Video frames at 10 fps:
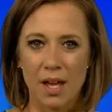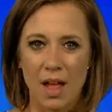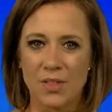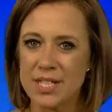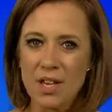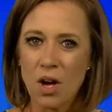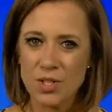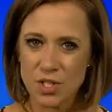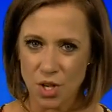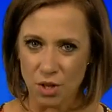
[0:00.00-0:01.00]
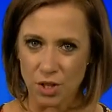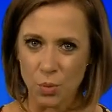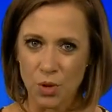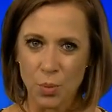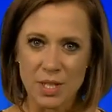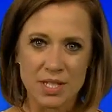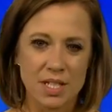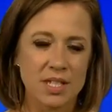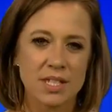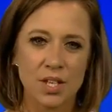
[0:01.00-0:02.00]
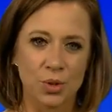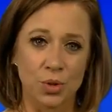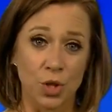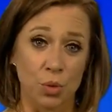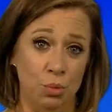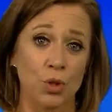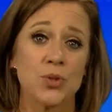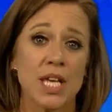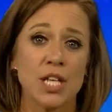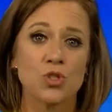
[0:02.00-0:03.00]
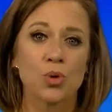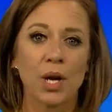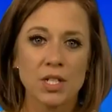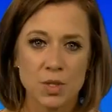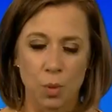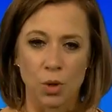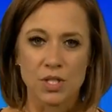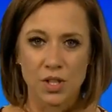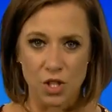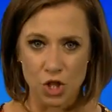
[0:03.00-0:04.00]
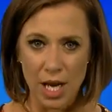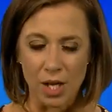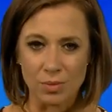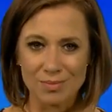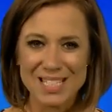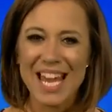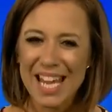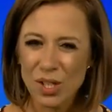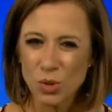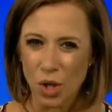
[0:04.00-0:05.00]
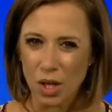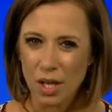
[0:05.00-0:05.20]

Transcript: This all started with what's considered a routine transport to the jail. Take a look.